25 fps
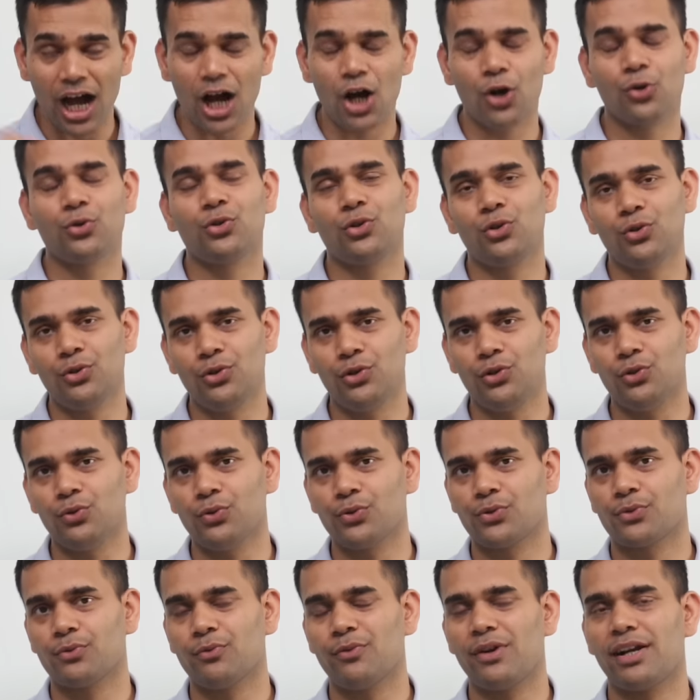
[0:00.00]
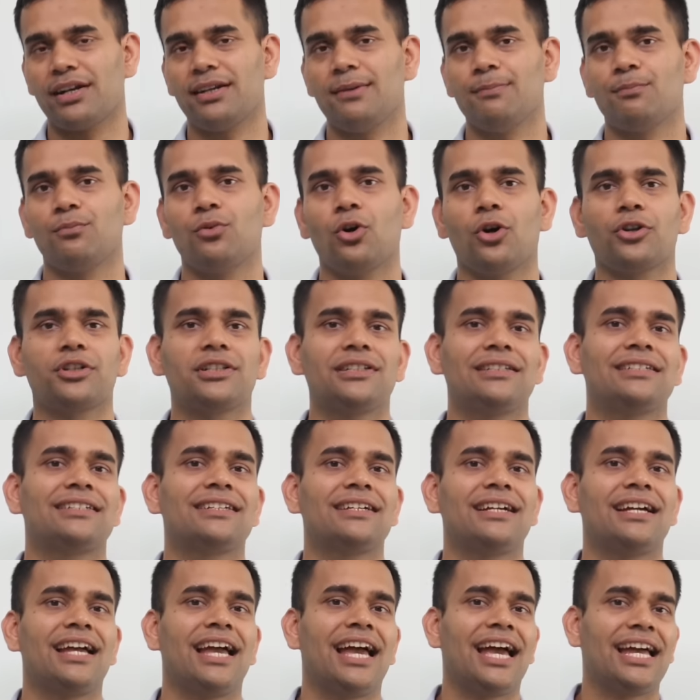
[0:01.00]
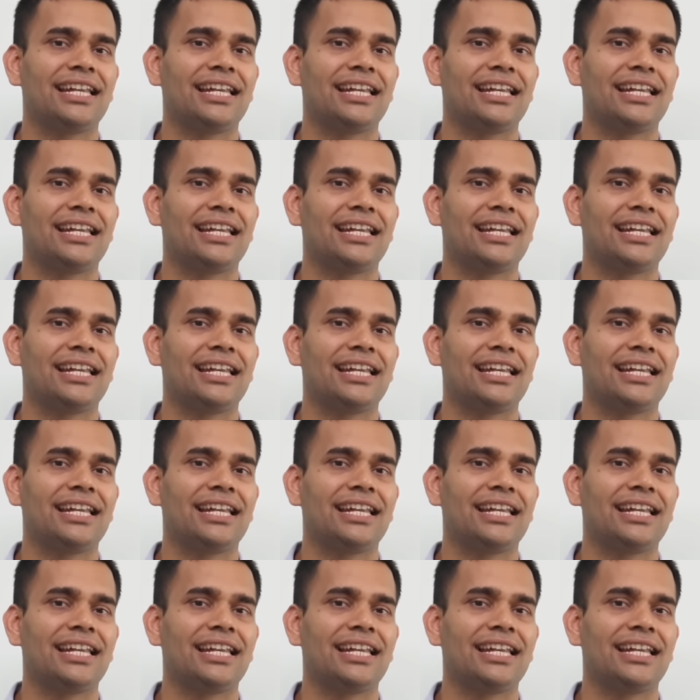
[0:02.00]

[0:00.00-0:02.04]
How to use? Very important.